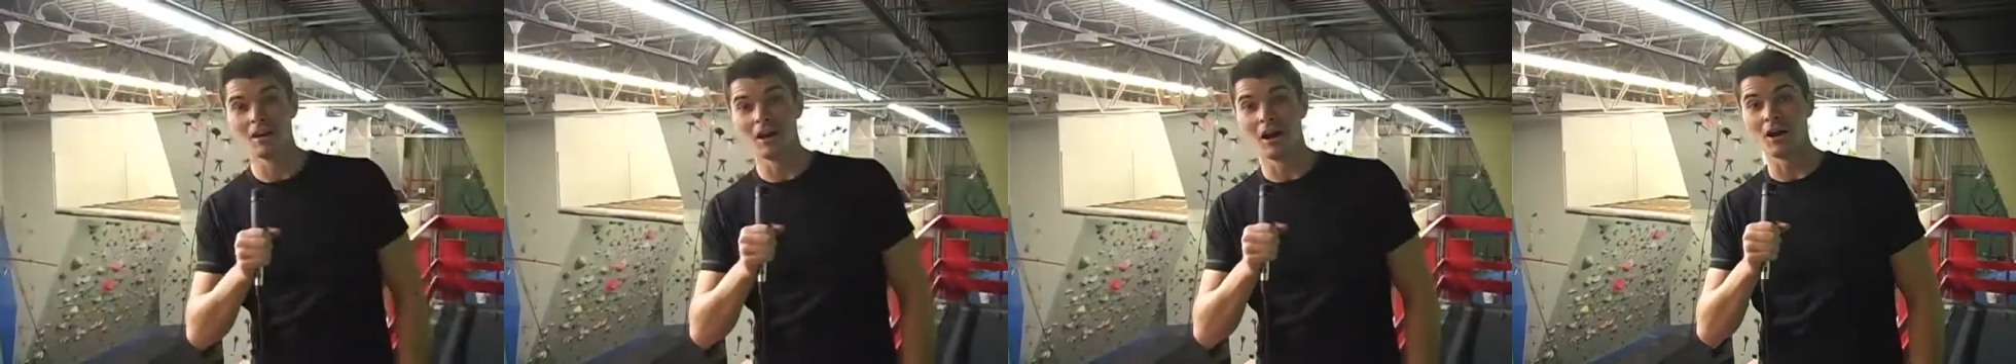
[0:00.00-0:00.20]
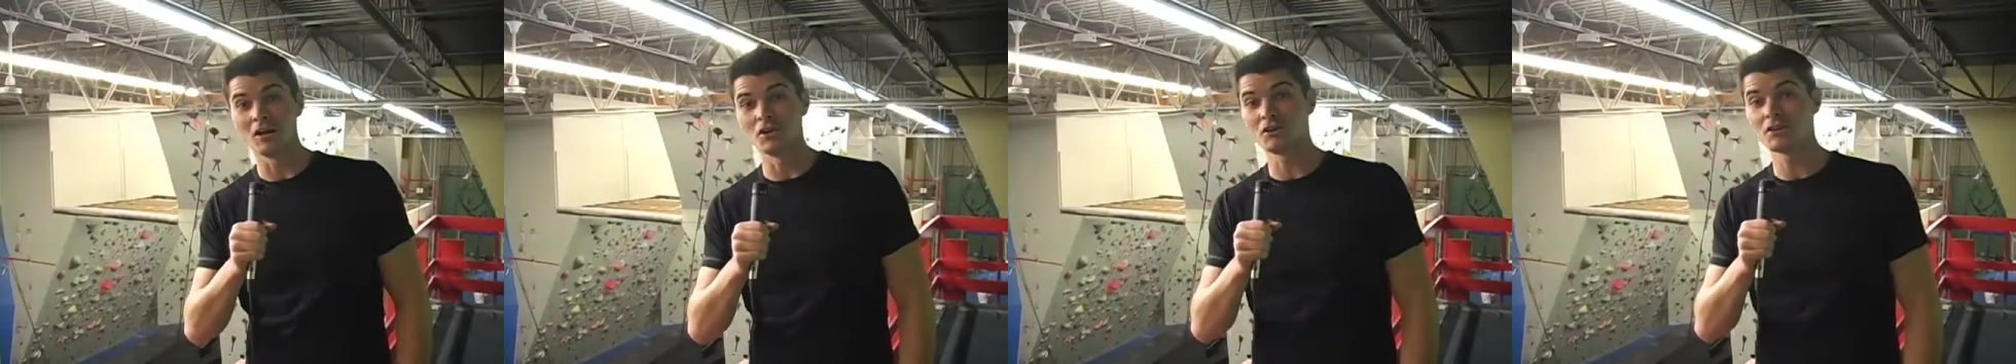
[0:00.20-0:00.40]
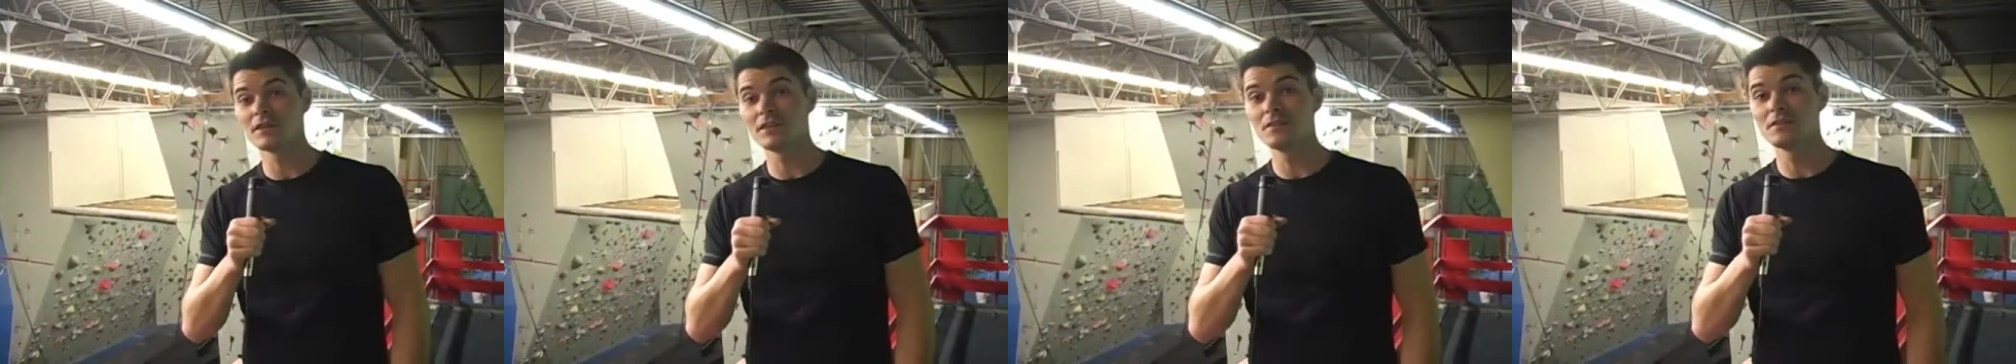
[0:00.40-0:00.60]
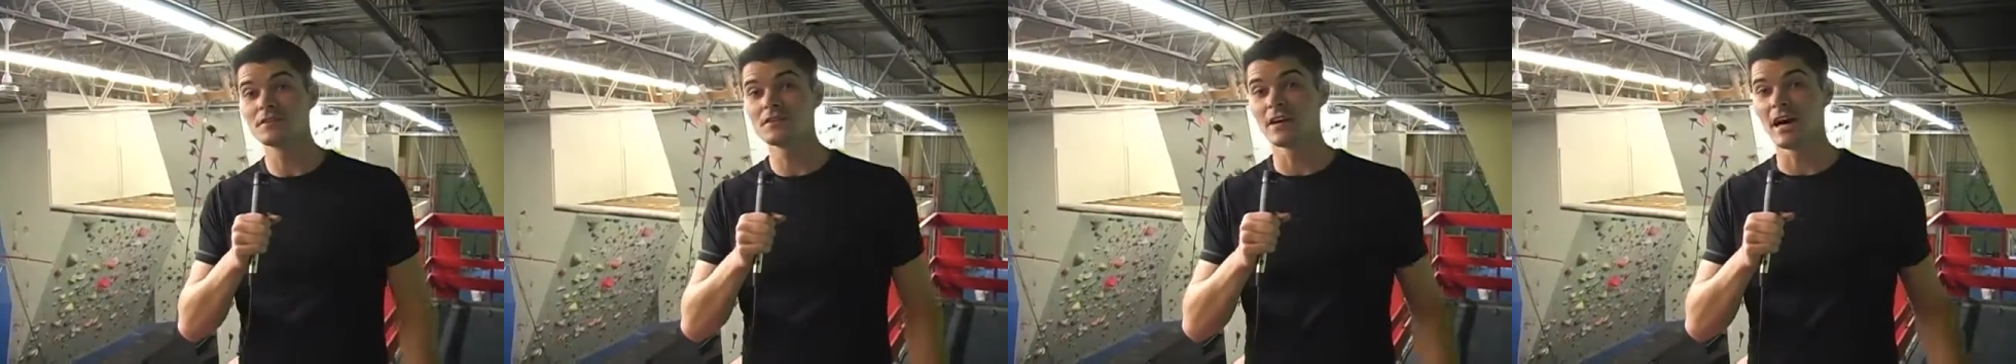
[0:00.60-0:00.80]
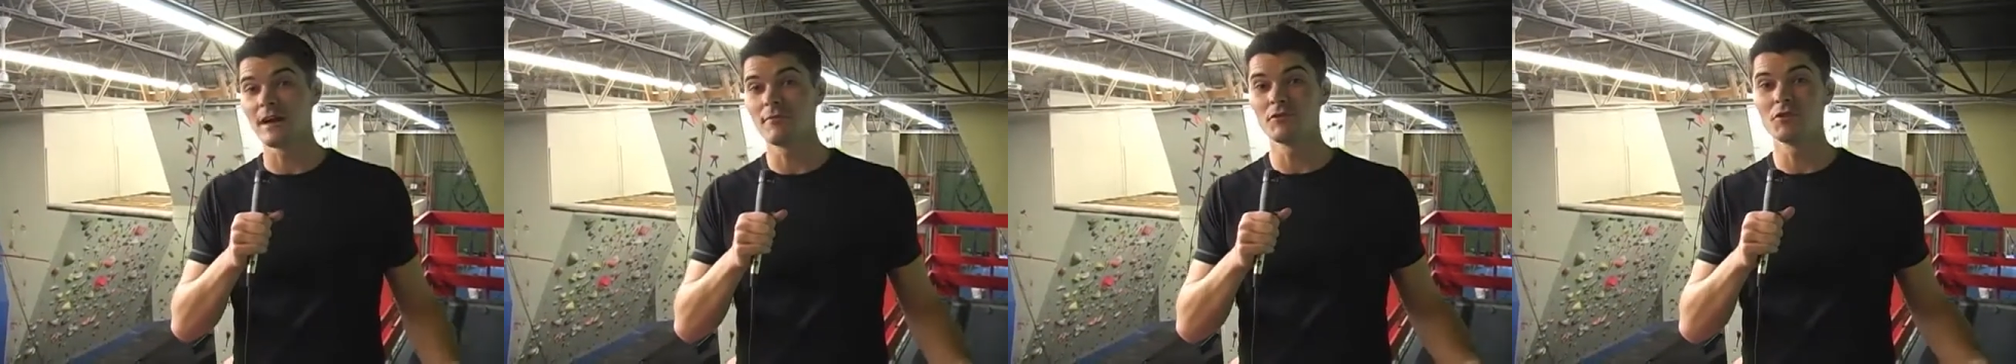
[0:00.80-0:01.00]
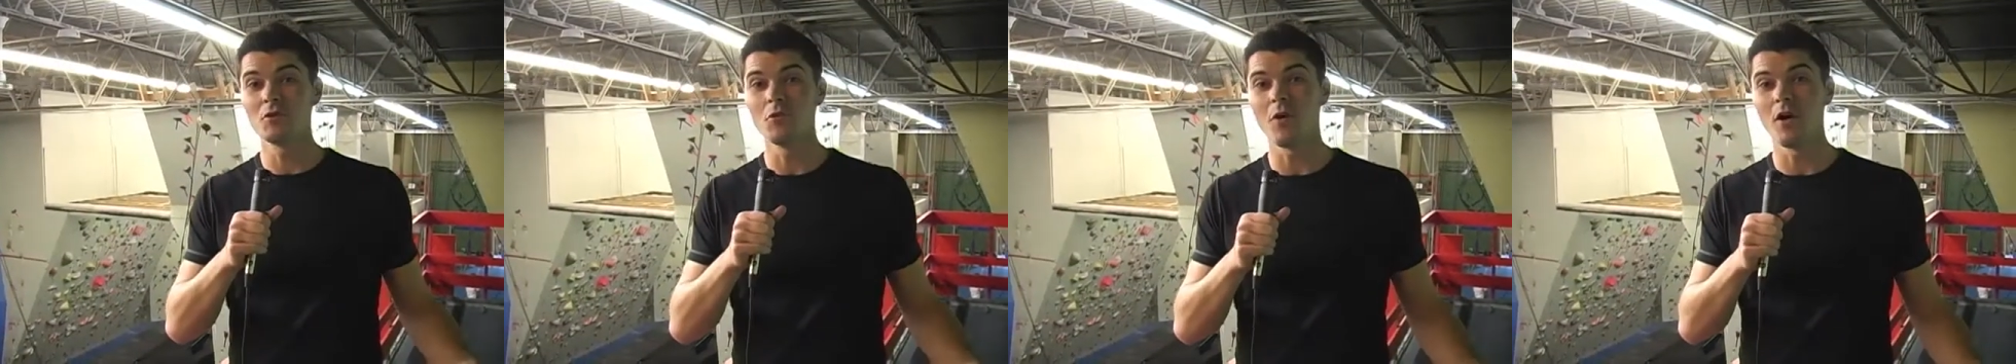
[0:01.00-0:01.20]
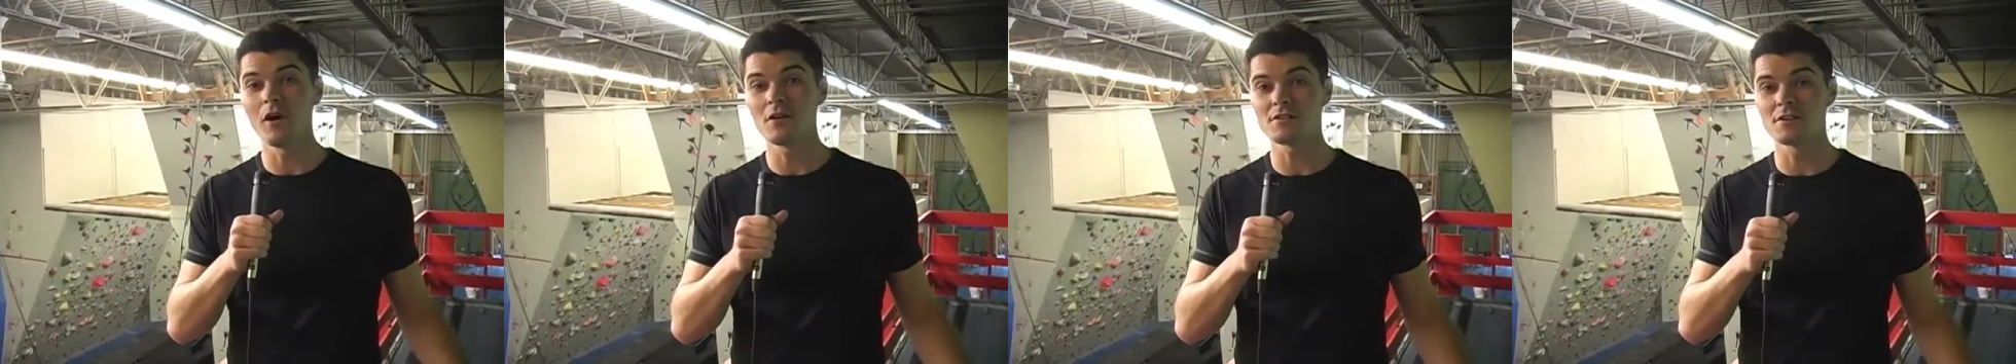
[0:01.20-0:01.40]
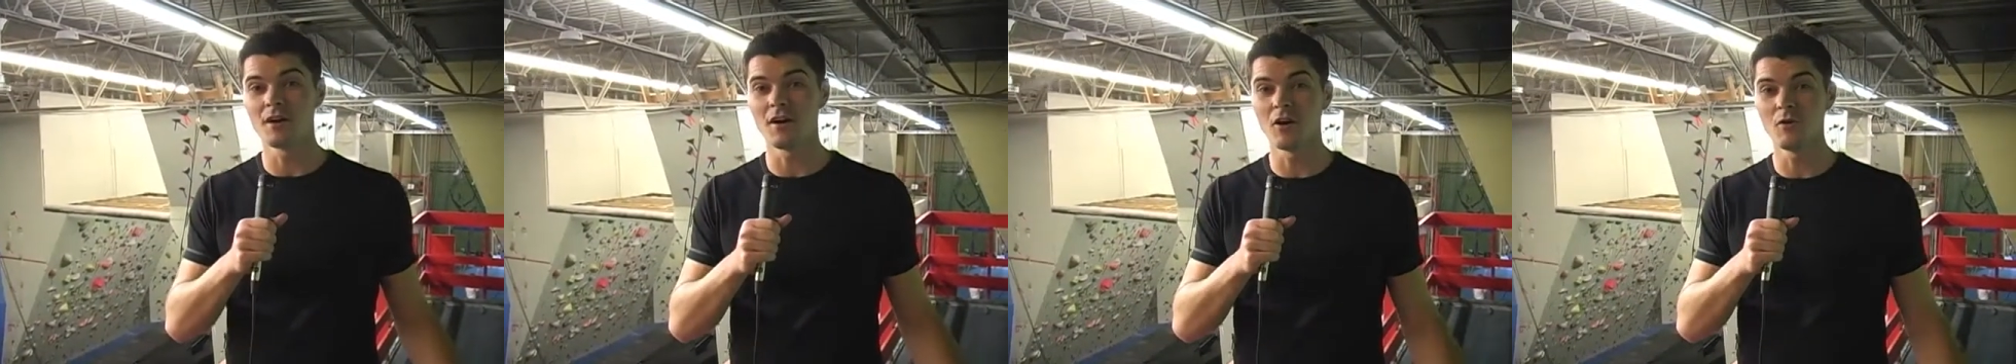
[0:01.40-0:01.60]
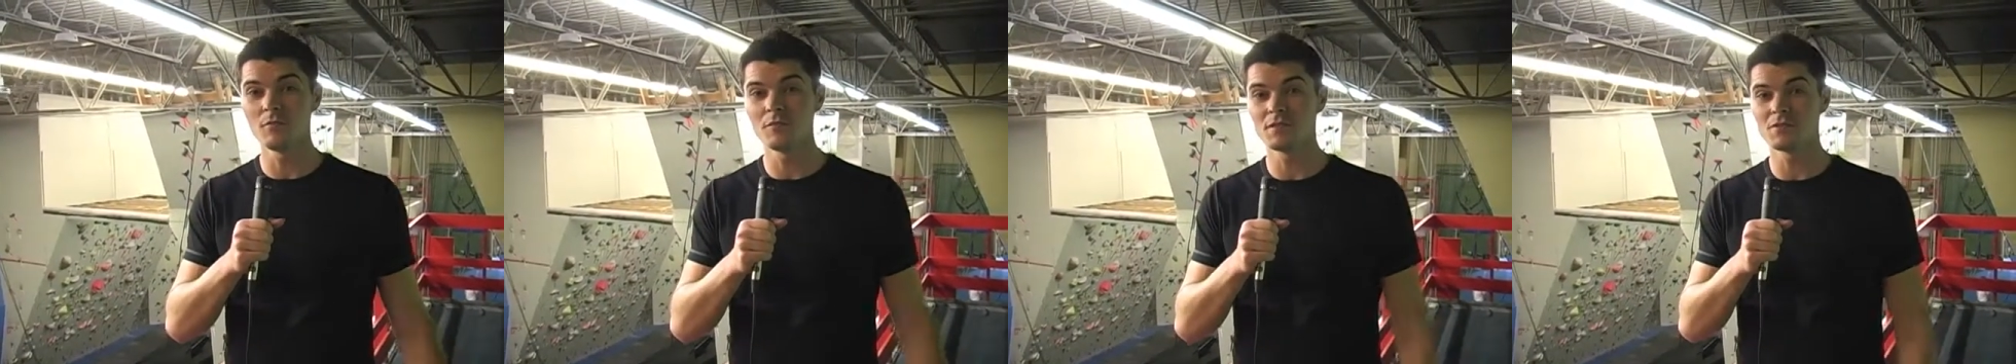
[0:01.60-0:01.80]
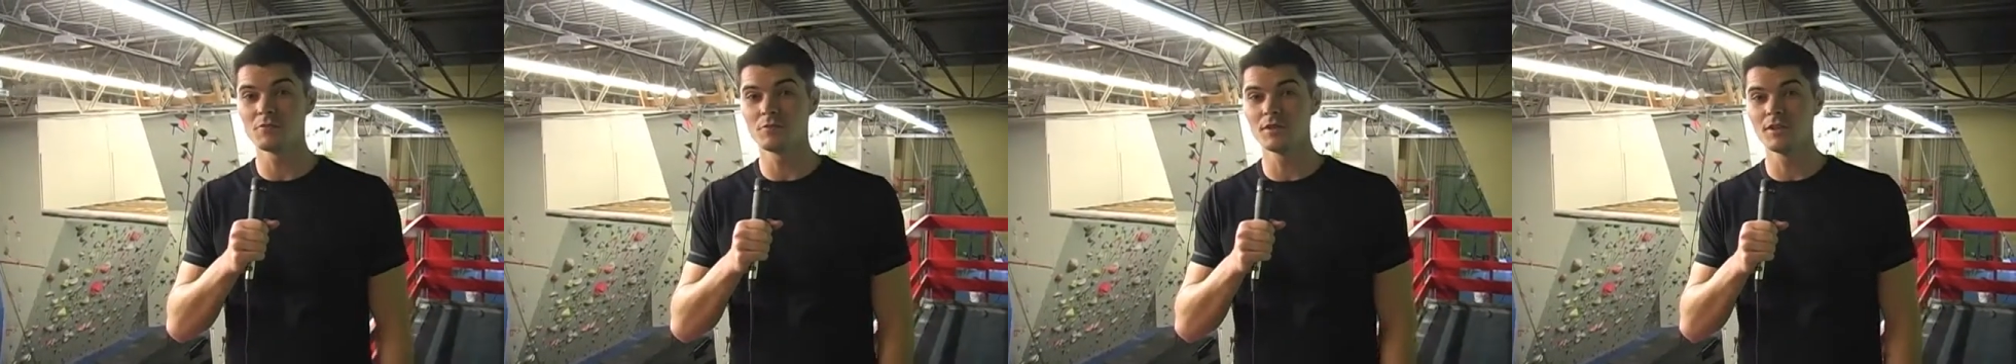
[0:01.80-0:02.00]
Are your kids climbing the walls at home
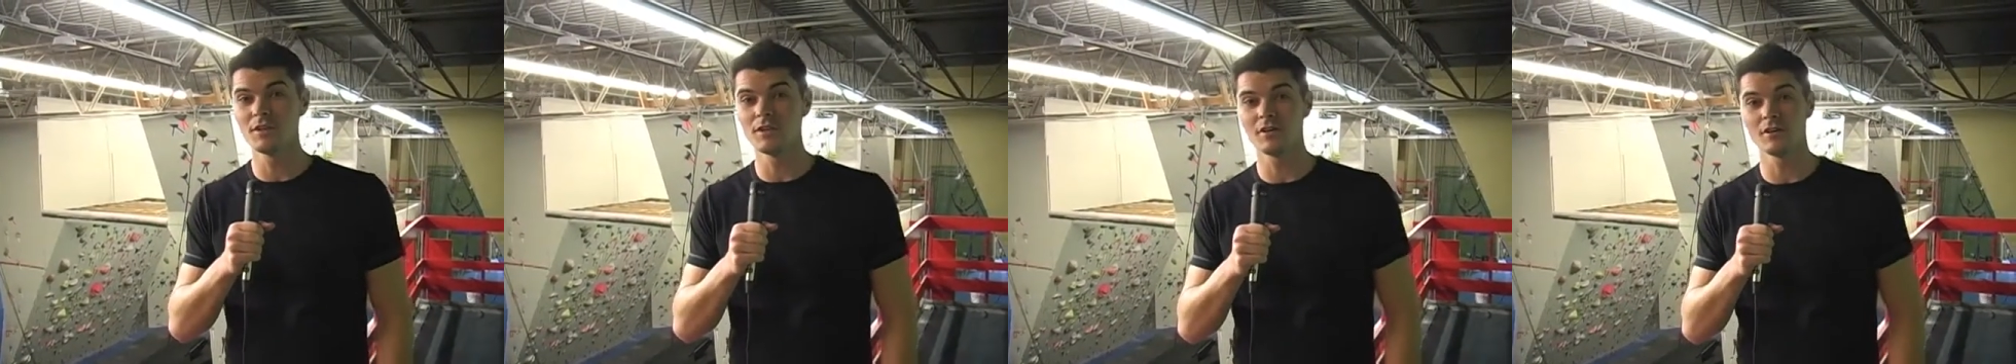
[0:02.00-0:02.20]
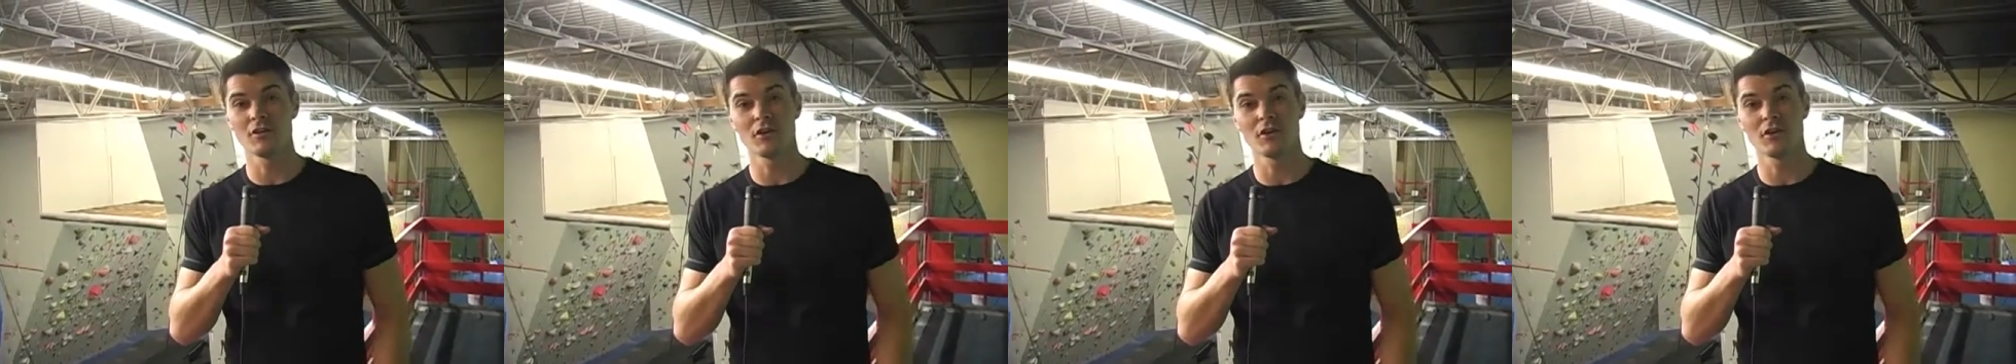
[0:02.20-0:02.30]
this winter,